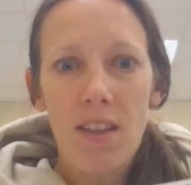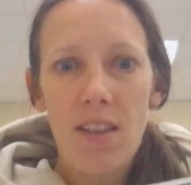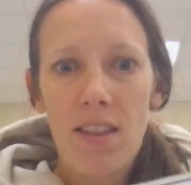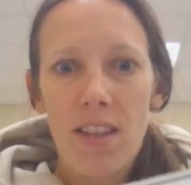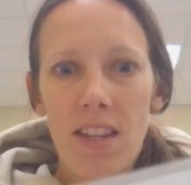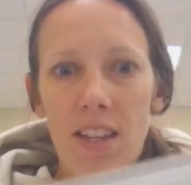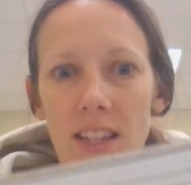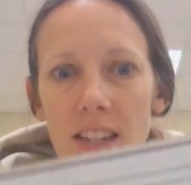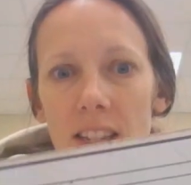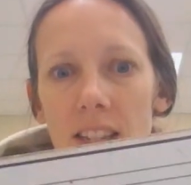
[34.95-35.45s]

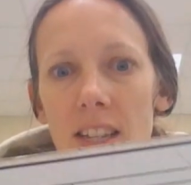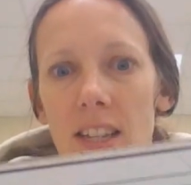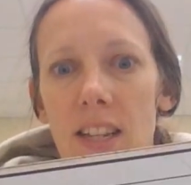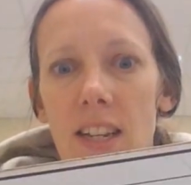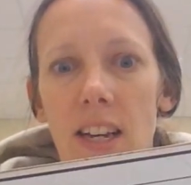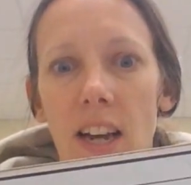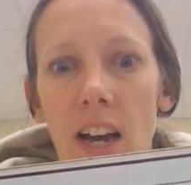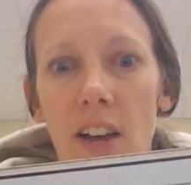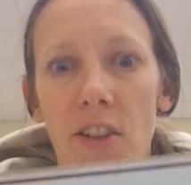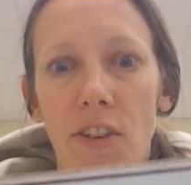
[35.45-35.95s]
This is
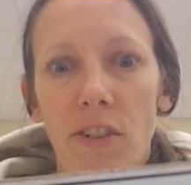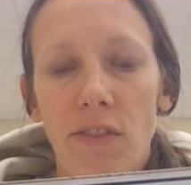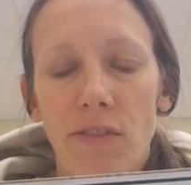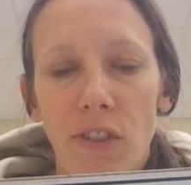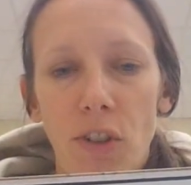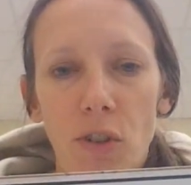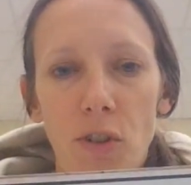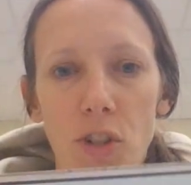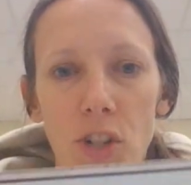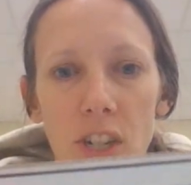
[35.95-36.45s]
the other
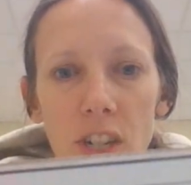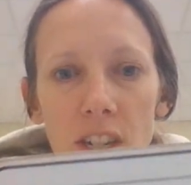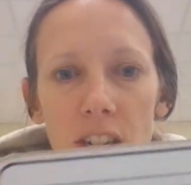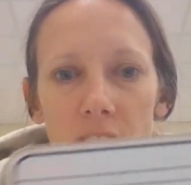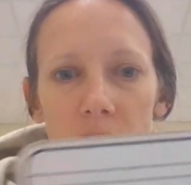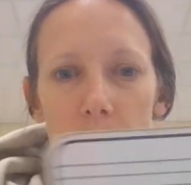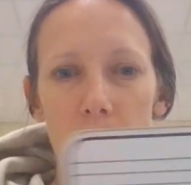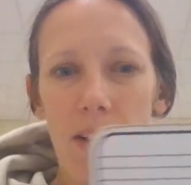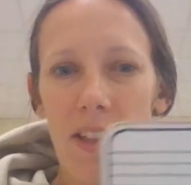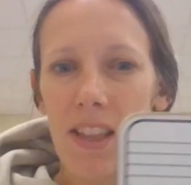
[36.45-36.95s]

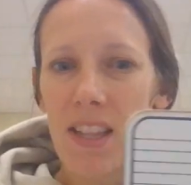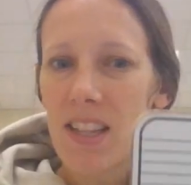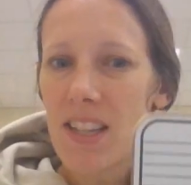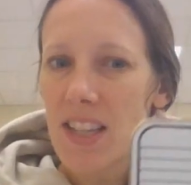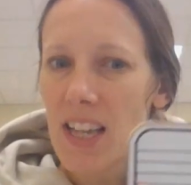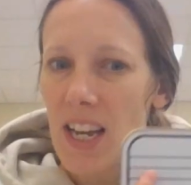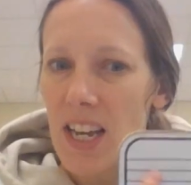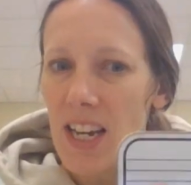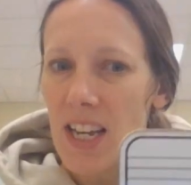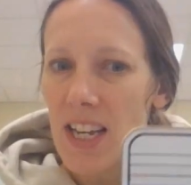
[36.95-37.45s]
version, but this
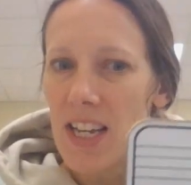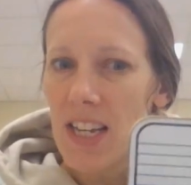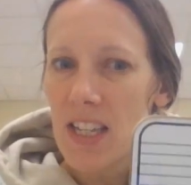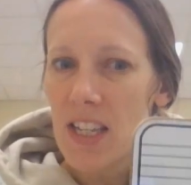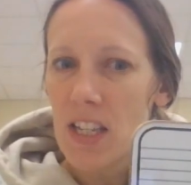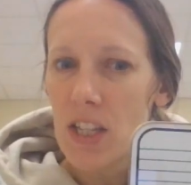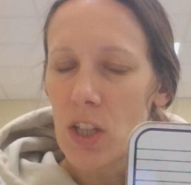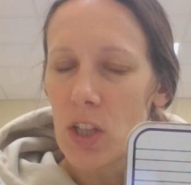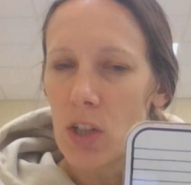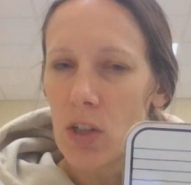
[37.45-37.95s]
kind of
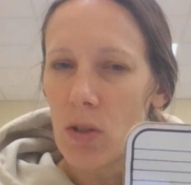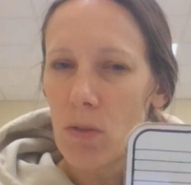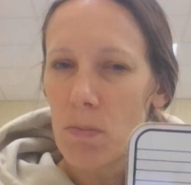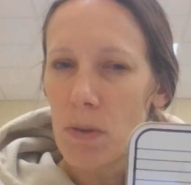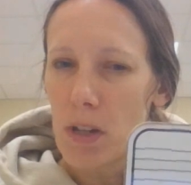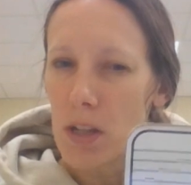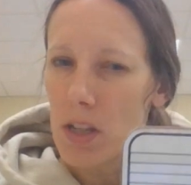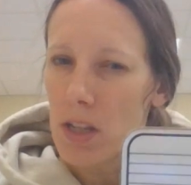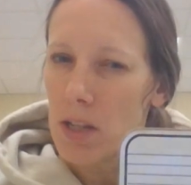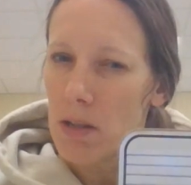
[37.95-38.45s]
gets a little
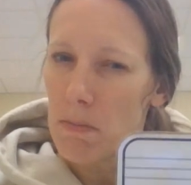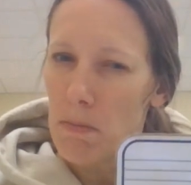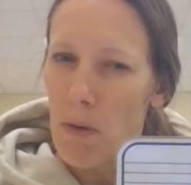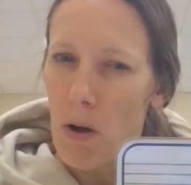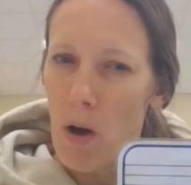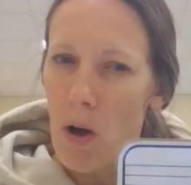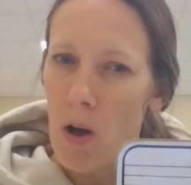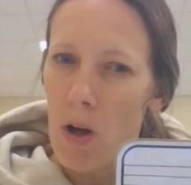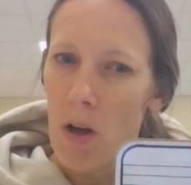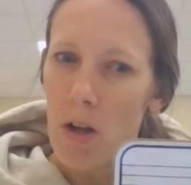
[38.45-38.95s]
bit
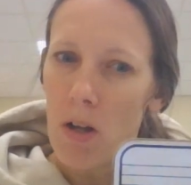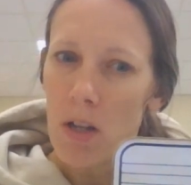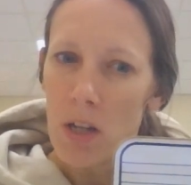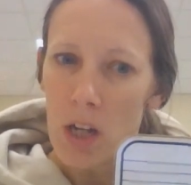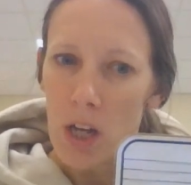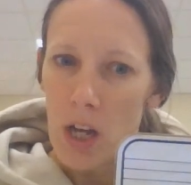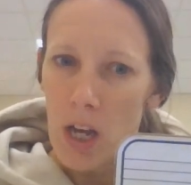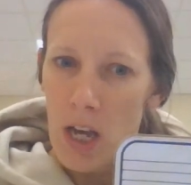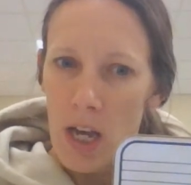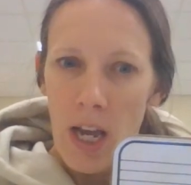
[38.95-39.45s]
small
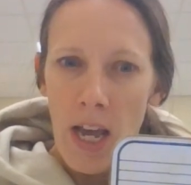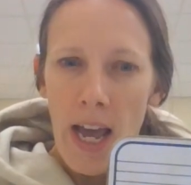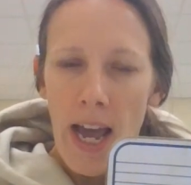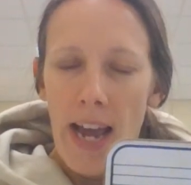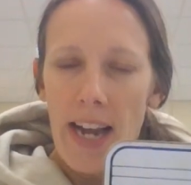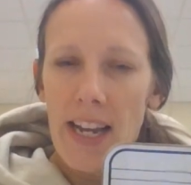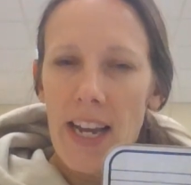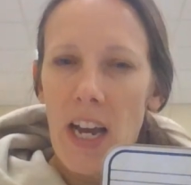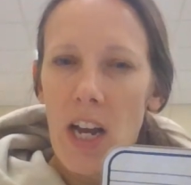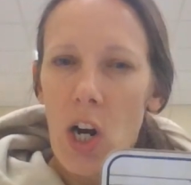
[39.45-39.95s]

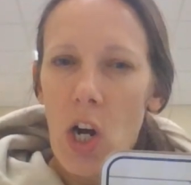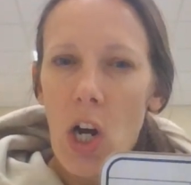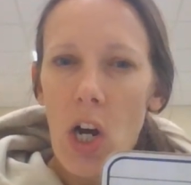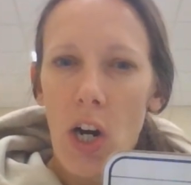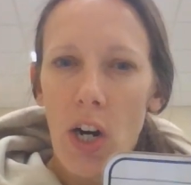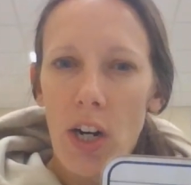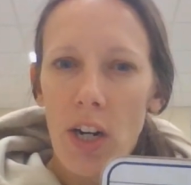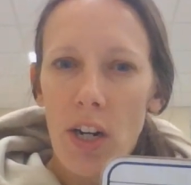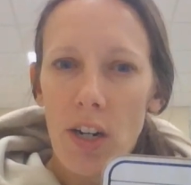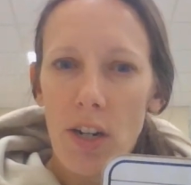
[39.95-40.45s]
and kind of
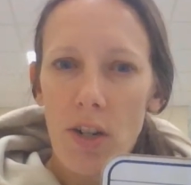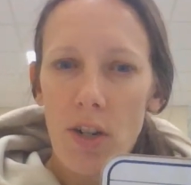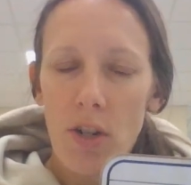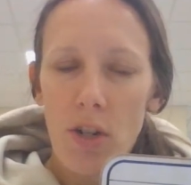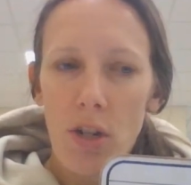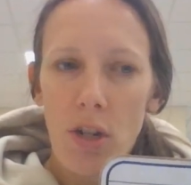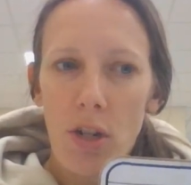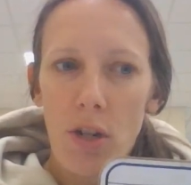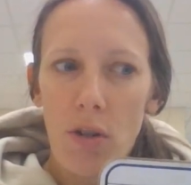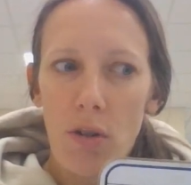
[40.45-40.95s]
hard
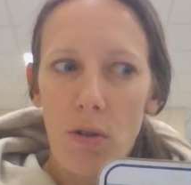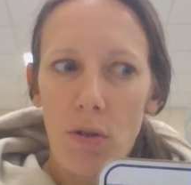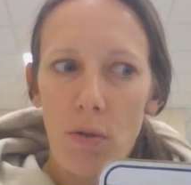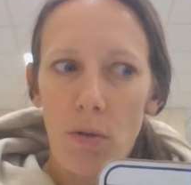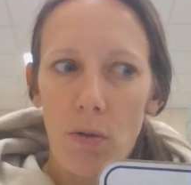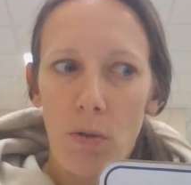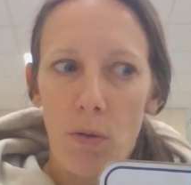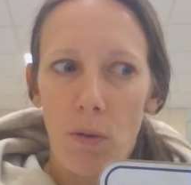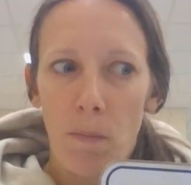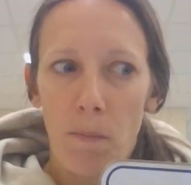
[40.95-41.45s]

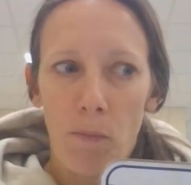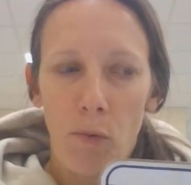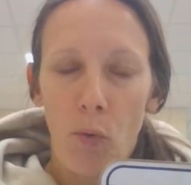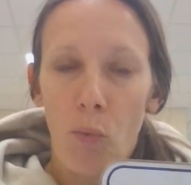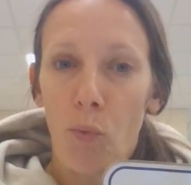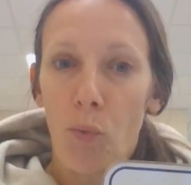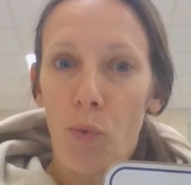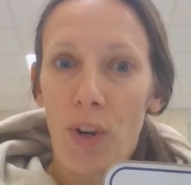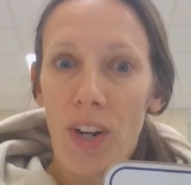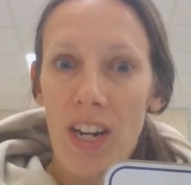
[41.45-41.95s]
to
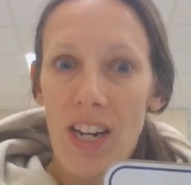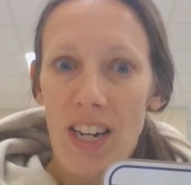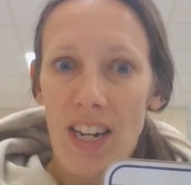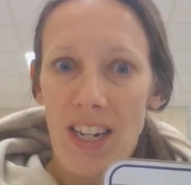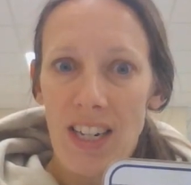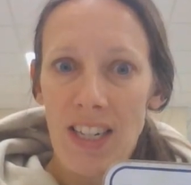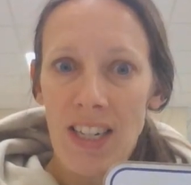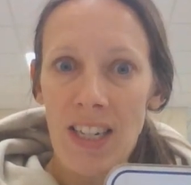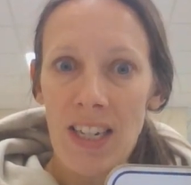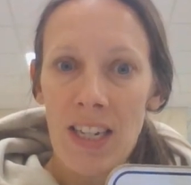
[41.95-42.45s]

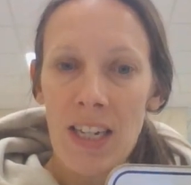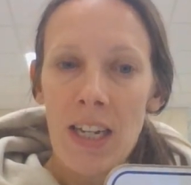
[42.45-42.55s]
read,